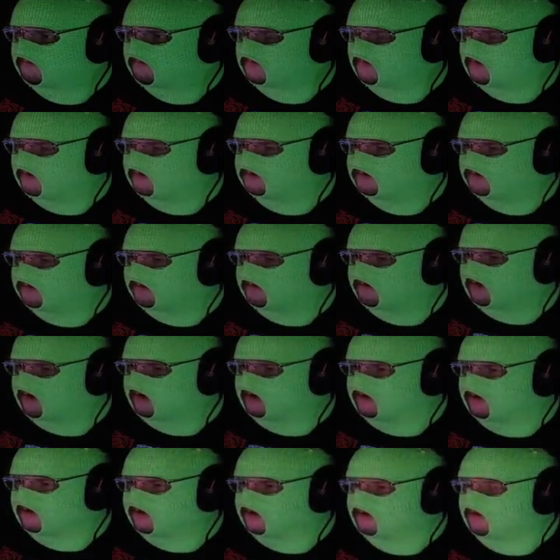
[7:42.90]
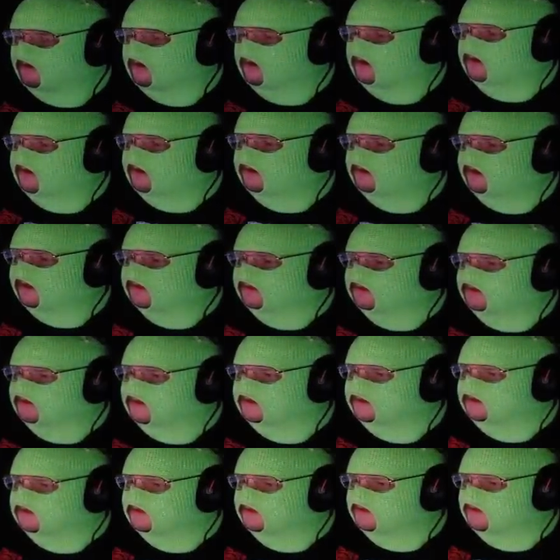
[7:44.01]
Oh, someone crying in there. Uh, that, that's
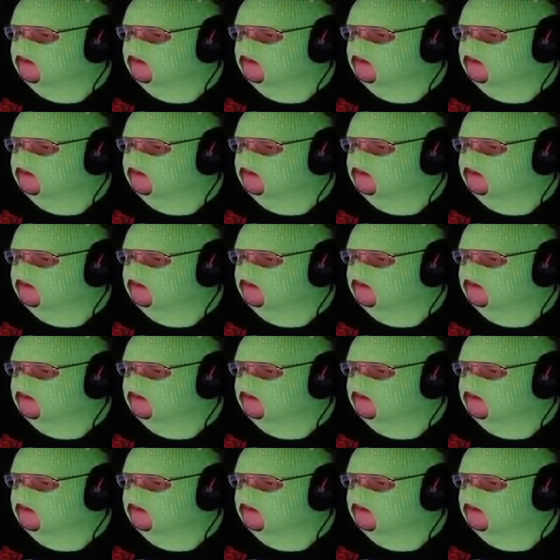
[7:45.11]
that's